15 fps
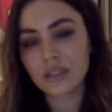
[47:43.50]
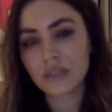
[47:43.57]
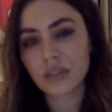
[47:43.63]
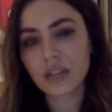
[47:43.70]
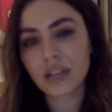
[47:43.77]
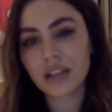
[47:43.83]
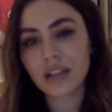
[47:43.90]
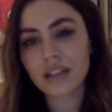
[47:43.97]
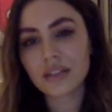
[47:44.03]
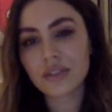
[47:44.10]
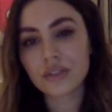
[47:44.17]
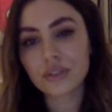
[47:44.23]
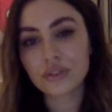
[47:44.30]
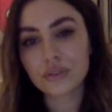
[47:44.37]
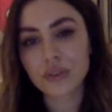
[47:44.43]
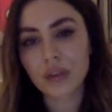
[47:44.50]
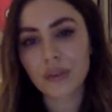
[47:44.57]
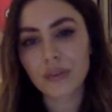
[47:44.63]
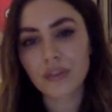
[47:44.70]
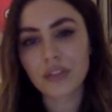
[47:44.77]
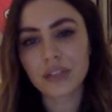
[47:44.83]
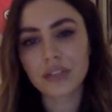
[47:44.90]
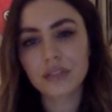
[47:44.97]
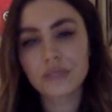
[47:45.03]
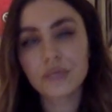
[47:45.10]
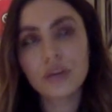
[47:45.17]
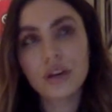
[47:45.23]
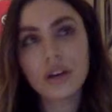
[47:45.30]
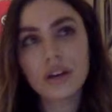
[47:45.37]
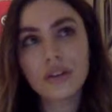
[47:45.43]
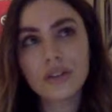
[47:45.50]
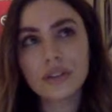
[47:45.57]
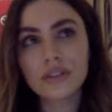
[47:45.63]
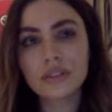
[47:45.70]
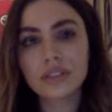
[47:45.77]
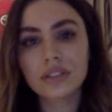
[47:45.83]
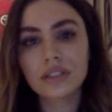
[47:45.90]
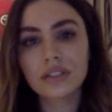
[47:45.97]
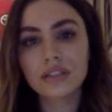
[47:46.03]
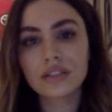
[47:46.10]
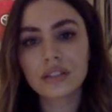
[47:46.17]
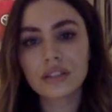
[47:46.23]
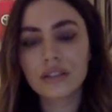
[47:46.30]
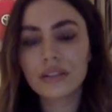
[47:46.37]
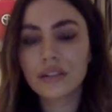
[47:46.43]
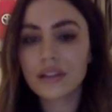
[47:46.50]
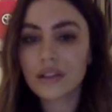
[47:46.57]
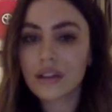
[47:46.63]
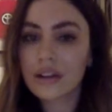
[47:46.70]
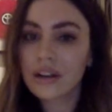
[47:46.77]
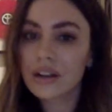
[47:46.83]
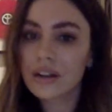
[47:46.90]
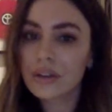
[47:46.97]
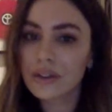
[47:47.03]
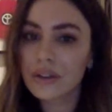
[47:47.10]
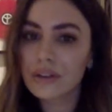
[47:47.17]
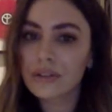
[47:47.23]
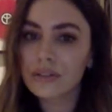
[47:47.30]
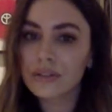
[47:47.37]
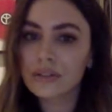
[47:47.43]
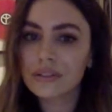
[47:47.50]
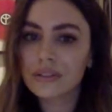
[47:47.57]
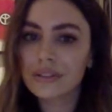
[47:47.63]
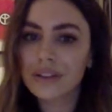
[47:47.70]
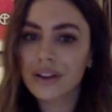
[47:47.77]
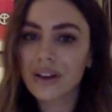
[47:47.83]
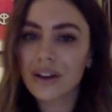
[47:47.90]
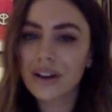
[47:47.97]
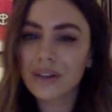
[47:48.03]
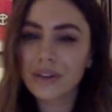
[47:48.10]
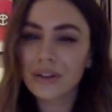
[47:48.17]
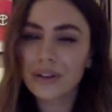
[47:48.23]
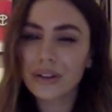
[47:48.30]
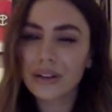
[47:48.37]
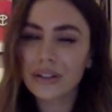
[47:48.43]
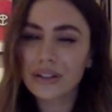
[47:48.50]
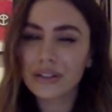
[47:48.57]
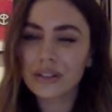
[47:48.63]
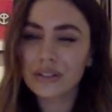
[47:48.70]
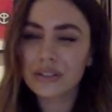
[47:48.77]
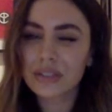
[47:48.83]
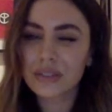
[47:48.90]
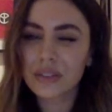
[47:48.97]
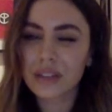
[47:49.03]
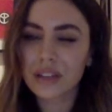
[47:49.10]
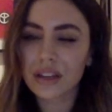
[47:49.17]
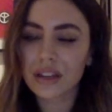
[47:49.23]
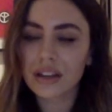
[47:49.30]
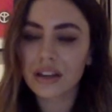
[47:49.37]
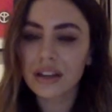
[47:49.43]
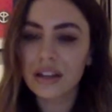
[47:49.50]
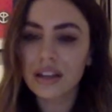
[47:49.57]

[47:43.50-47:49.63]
But I like the internal rhyme of like tomorrow, tell you that tomorrow. Aro, Aro, something there.